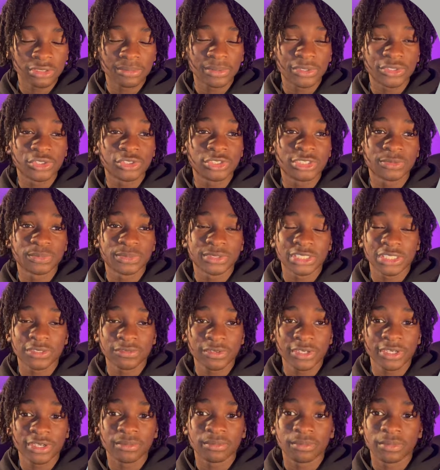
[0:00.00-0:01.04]
too
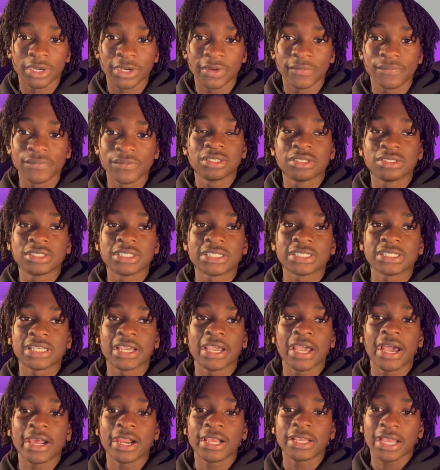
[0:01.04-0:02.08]
specific, but just like
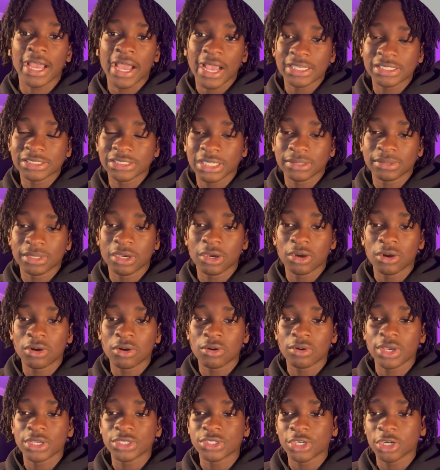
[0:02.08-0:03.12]
kind of ask them, like,
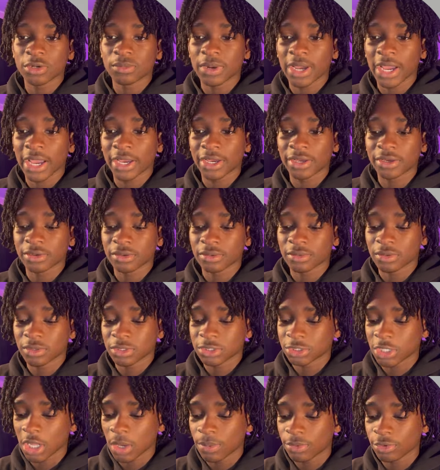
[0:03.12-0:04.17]
oh, is your back
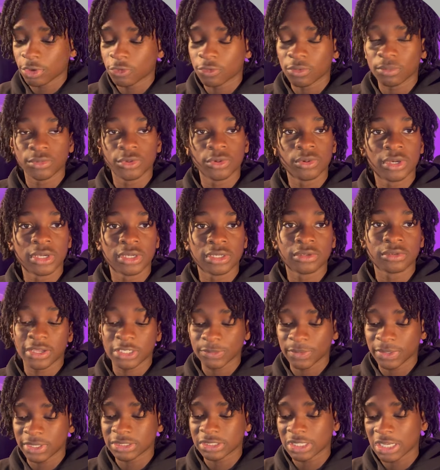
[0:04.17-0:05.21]
stopping you from
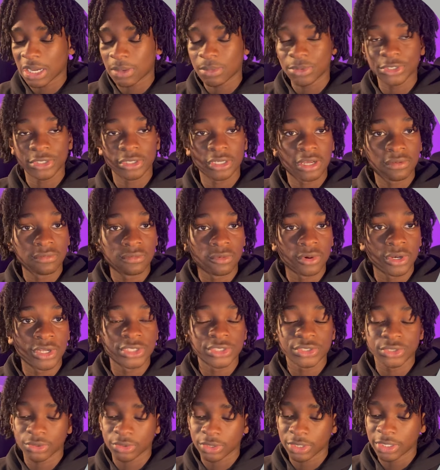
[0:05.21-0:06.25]
spending time with your loved
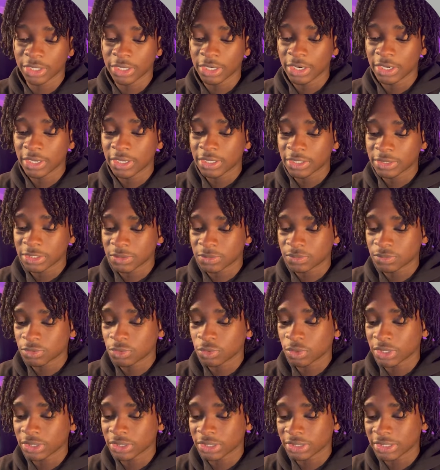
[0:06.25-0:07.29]
ones or
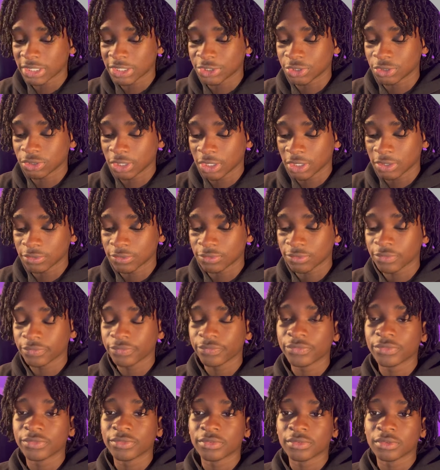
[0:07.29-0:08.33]
doing the things you love?
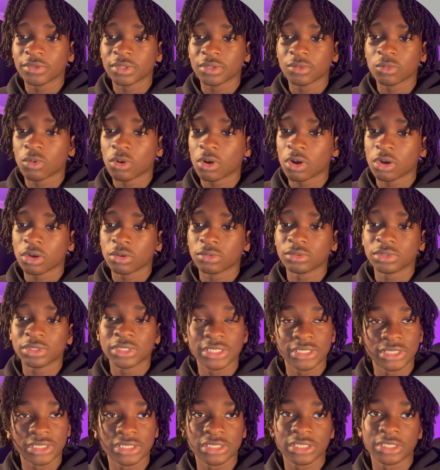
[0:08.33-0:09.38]
Well,
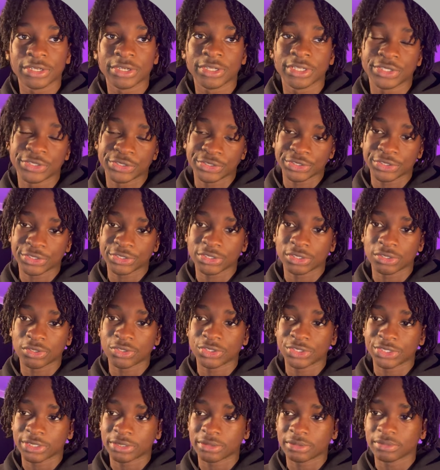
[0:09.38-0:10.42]
this is your
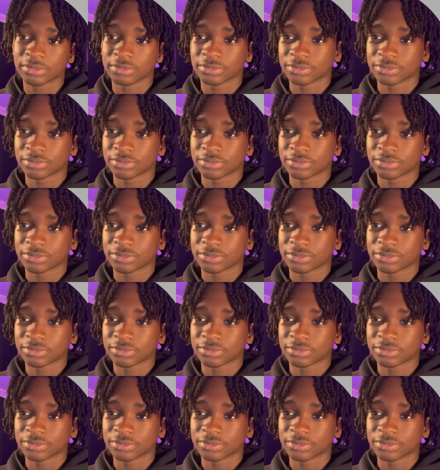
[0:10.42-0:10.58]
solution.